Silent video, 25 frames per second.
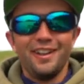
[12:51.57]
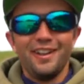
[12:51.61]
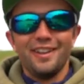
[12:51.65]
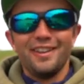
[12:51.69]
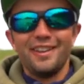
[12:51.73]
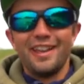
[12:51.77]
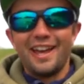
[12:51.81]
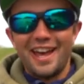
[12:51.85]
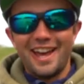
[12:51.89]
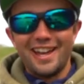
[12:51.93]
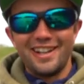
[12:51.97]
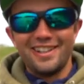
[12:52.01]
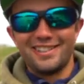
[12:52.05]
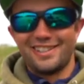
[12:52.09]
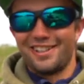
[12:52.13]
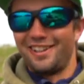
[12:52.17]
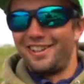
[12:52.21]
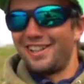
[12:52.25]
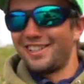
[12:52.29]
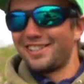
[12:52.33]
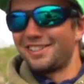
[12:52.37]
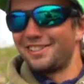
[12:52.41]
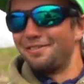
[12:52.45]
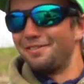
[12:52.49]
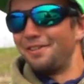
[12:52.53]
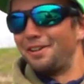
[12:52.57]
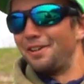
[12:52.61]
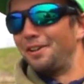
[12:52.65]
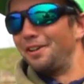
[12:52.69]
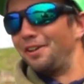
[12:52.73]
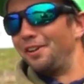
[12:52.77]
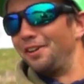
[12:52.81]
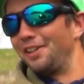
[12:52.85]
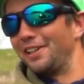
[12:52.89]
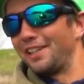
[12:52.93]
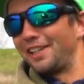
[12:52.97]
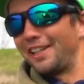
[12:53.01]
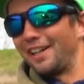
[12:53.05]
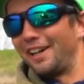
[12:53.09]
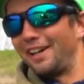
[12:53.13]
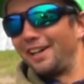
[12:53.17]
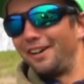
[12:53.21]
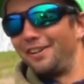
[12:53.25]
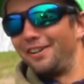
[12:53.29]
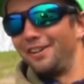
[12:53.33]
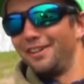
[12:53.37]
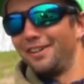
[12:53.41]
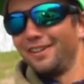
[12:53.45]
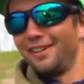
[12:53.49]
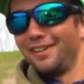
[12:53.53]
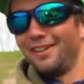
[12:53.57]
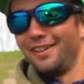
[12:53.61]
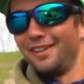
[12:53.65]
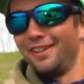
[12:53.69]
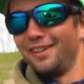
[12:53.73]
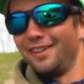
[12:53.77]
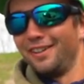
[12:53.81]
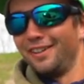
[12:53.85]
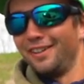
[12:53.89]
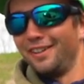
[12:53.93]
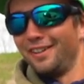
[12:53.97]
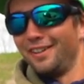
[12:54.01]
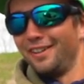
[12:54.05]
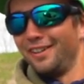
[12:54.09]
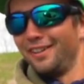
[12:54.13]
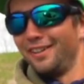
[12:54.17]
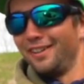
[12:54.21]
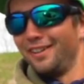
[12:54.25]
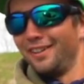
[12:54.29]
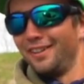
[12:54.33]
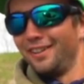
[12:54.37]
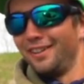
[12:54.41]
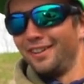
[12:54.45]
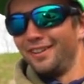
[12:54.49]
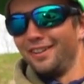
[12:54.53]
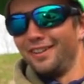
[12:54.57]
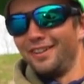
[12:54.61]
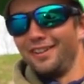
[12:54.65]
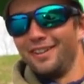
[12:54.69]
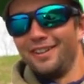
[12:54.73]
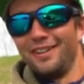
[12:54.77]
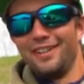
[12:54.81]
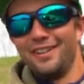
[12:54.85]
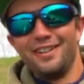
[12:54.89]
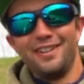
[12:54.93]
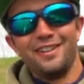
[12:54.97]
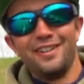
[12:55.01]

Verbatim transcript: That is awesome. Holy cow. Let's get her back.